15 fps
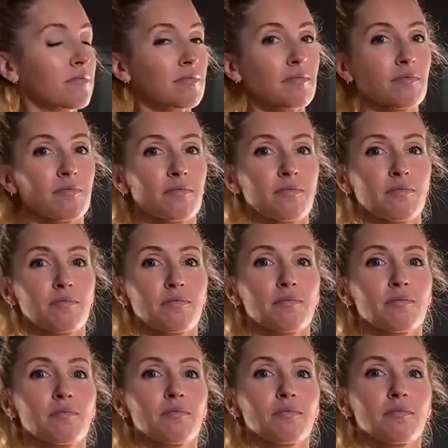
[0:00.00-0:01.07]

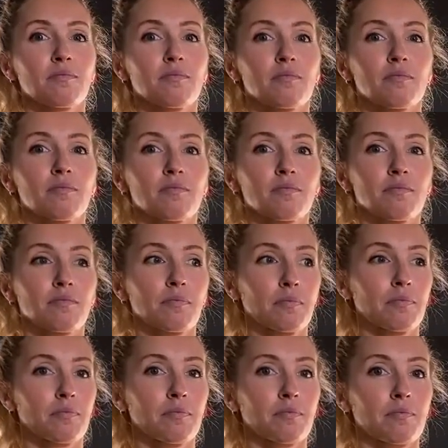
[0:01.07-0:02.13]

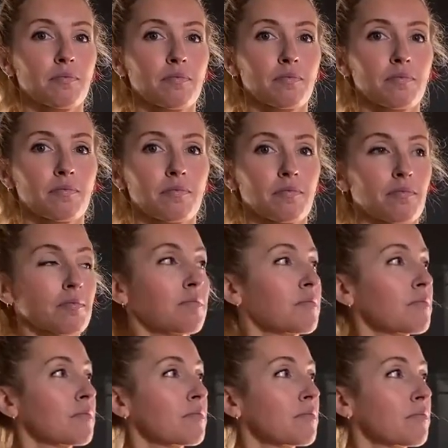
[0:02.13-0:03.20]

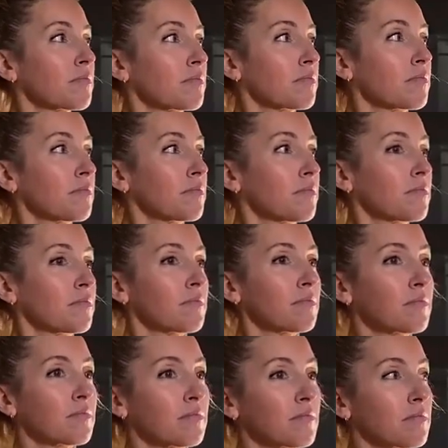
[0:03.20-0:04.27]

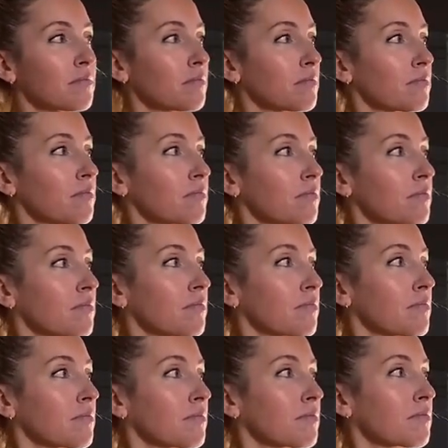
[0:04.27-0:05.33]

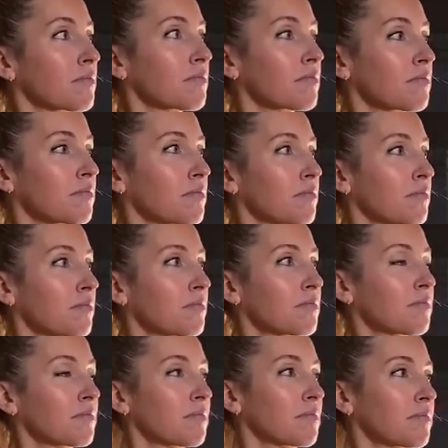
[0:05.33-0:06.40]

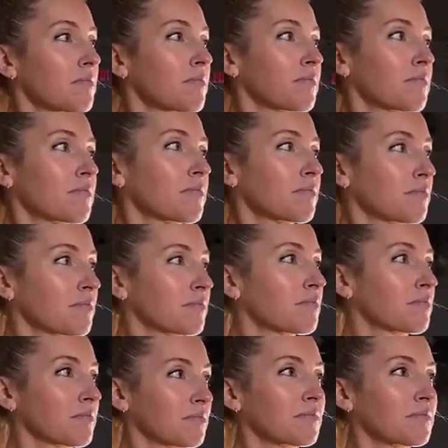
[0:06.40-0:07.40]
(silent)